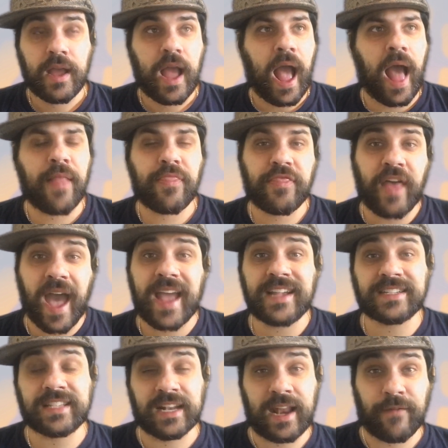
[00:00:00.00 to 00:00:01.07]
and that is
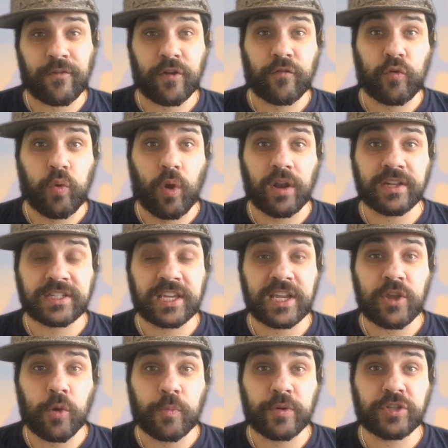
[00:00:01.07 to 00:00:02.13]
the level of quality
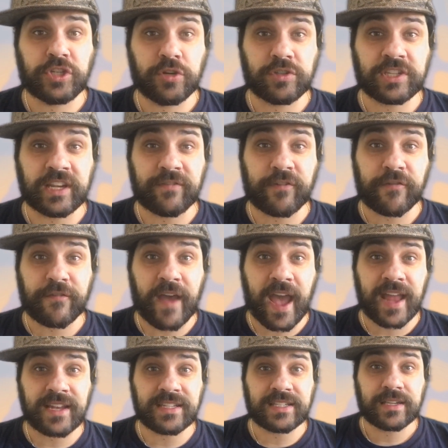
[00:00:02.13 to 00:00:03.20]
you're producing for
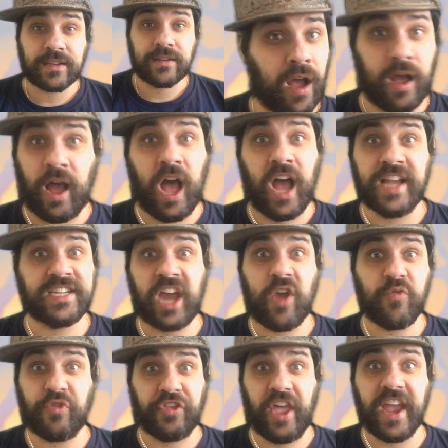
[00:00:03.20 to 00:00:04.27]
fans? I
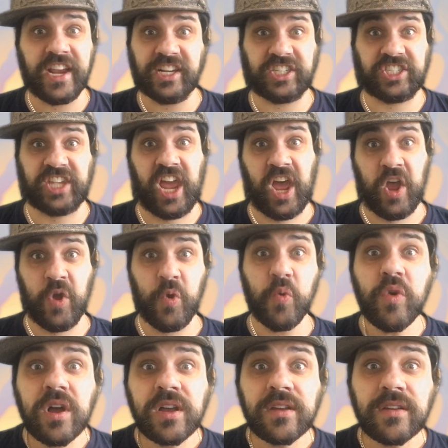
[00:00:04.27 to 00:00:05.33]
don't think
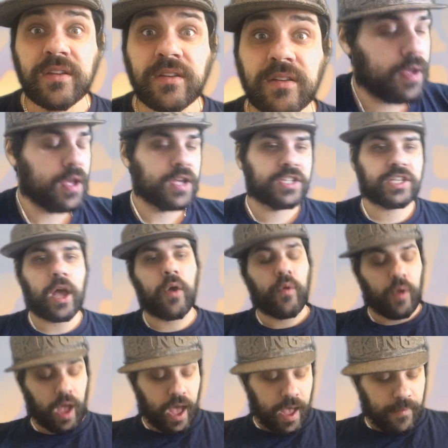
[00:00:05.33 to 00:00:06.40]
so. So
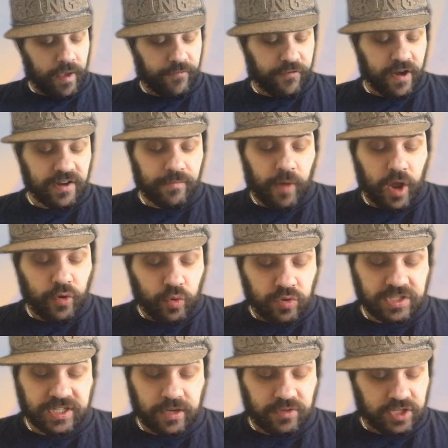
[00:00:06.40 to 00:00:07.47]
a friend of mine
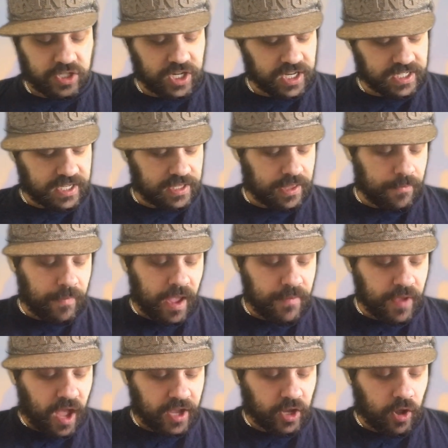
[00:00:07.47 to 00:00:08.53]
also suggested that maybe
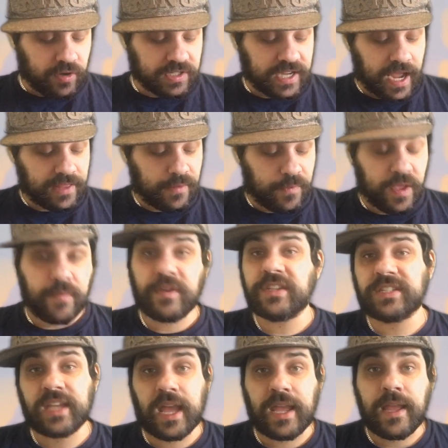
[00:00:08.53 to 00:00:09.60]
I contact the
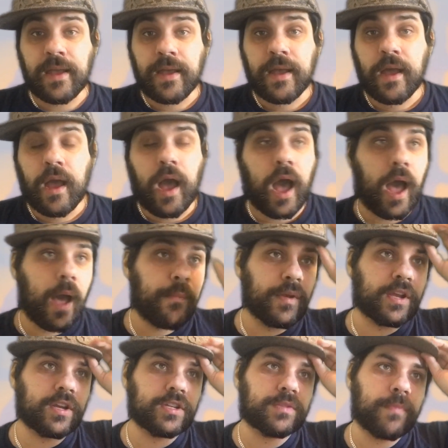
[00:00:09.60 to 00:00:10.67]
BBC
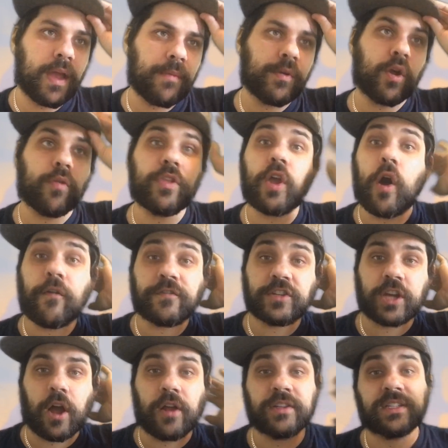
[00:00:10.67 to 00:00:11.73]
because maybe on the off
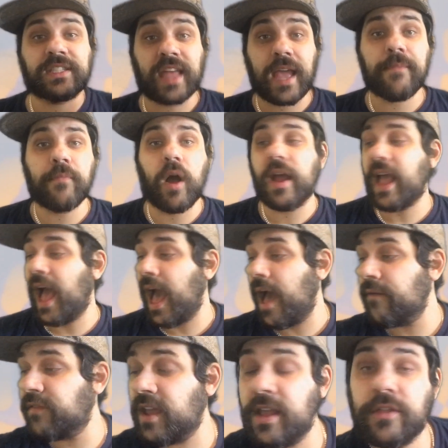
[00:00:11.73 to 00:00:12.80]
chance they might
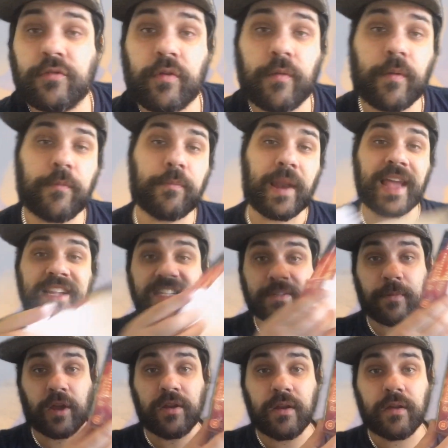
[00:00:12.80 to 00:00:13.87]
have either a
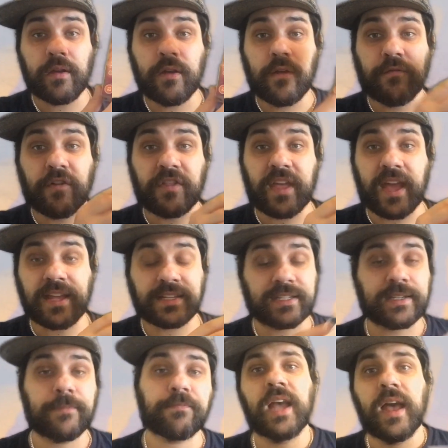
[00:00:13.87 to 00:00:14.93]
replacement for this,
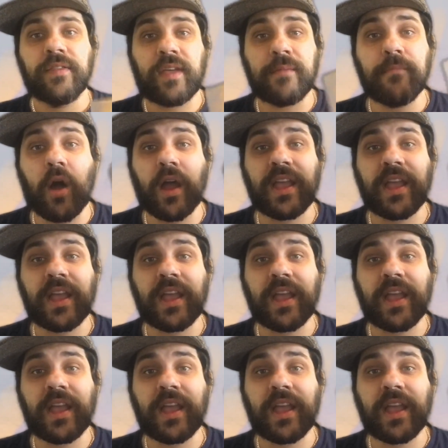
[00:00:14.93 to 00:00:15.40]
they might